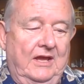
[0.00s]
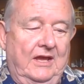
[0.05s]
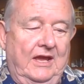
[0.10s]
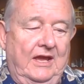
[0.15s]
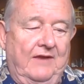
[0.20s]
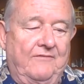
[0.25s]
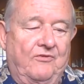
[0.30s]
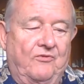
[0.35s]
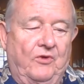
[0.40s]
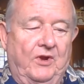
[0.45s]

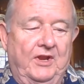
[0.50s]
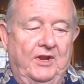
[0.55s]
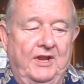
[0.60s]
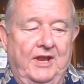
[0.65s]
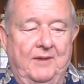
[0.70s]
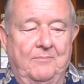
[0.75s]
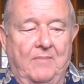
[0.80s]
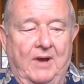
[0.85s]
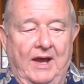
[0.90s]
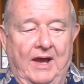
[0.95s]
I have a friend
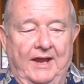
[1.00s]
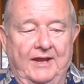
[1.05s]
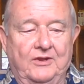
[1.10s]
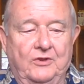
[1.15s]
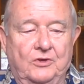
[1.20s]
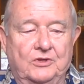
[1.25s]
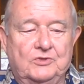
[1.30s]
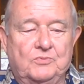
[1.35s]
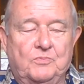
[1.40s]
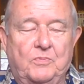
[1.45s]
named Mike
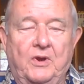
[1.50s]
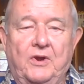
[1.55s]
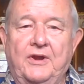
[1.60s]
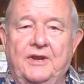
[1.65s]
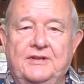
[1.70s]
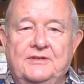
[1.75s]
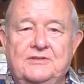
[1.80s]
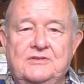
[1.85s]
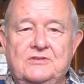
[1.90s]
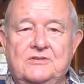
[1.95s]
who
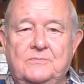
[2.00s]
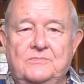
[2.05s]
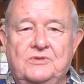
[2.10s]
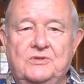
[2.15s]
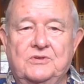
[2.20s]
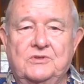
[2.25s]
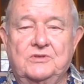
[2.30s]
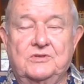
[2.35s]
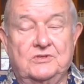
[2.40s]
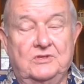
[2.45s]
experienced some
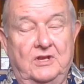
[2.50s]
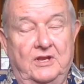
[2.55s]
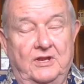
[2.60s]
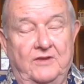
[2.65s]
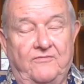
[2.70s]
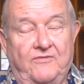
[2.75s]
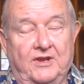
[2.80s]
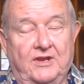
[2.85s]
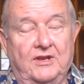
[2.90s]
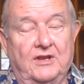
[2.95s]

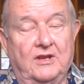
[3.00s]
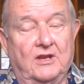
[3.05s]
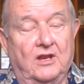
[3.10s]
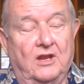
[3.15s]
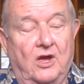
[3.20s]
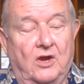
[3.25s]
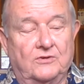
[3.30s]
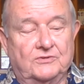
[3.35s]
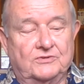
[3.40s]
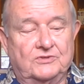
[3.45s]
significant
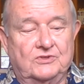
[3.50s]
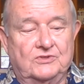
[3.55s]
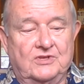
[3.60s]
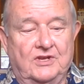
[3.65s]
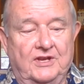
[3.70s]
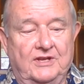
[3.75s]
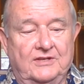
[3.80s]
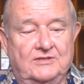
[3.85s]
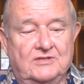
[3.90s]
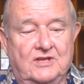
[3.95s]
losses
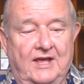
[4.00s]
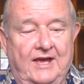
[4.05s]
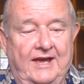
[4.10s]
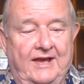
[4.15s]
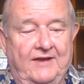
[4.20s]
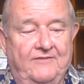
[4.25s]
in his life.